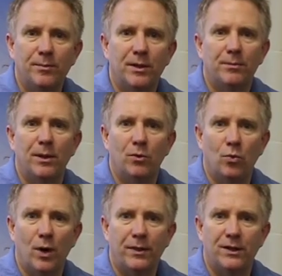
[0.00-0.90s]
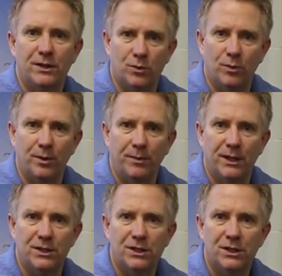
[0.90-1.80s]
bit about what this worm
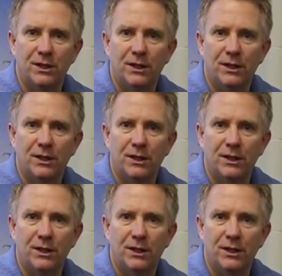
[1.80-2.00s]
is.